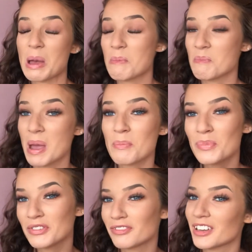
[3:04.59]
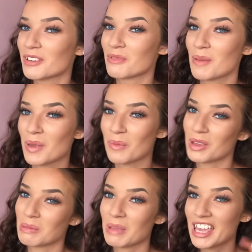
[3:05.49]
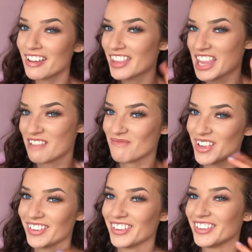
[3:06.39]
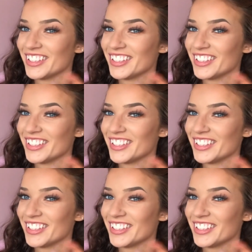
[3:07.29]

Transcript: men prefer women with meat on their